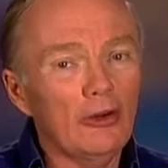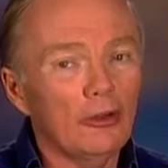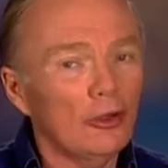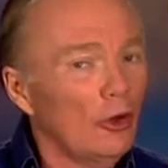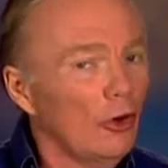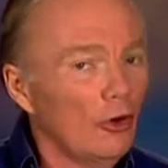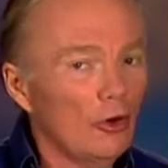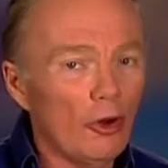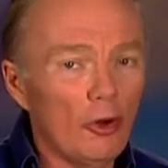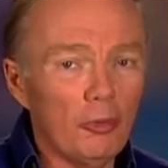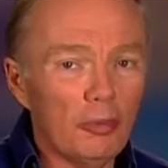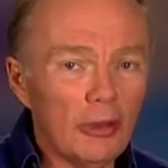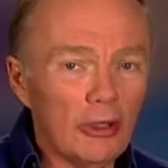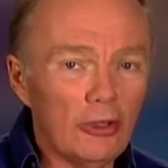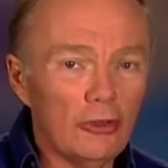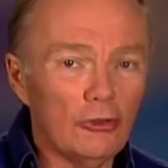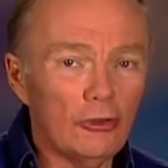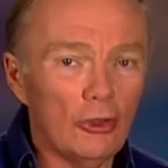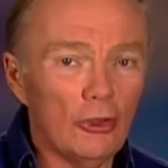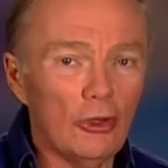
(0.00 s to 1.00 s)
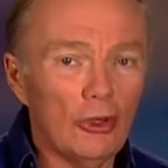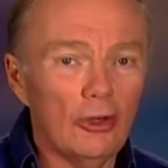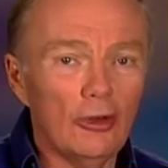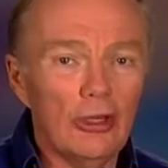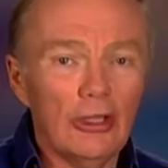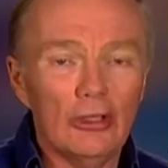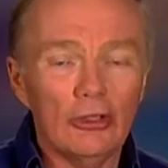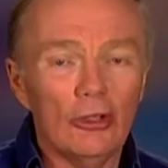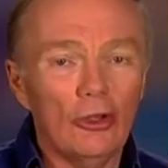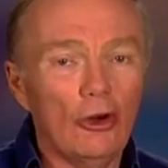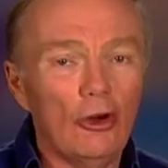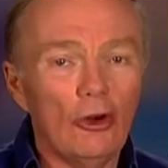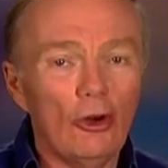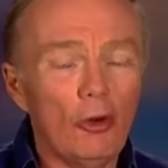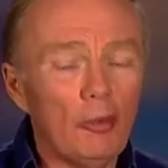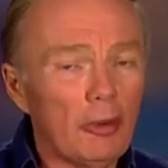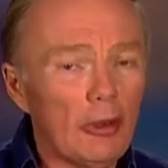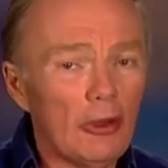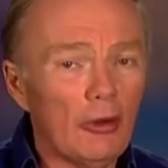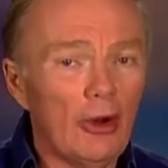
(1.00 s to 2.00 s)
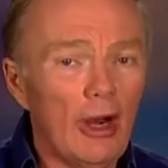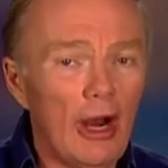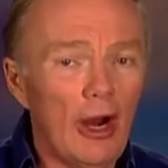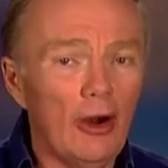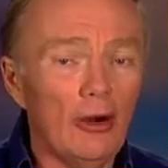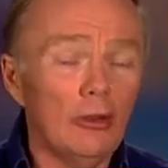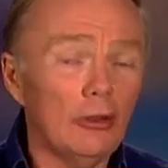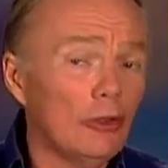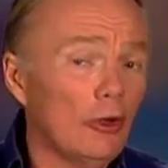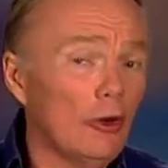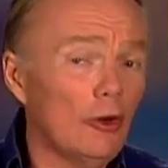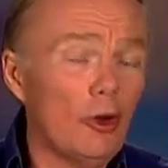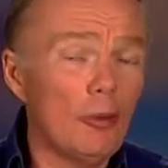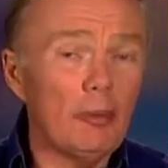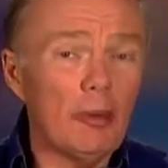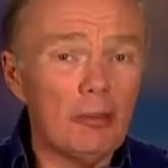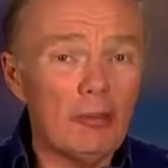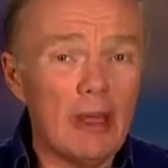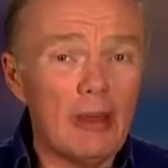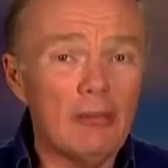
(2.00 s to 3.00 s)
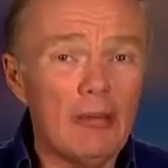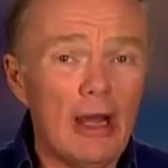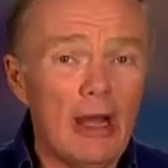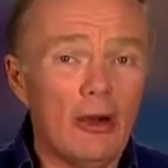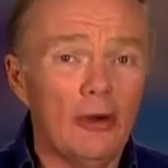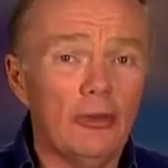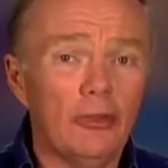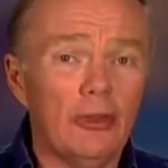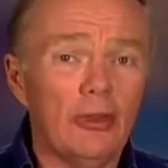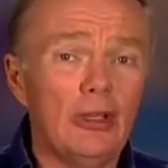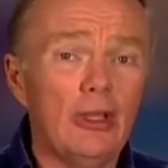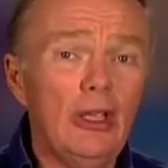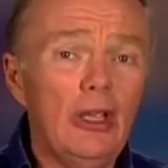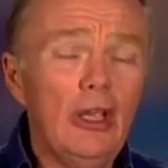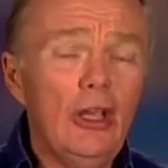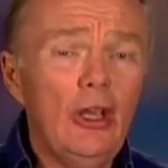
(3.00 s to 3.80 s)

Lord, open a door, and Lord, open their heart, and Lord, open my mouth, and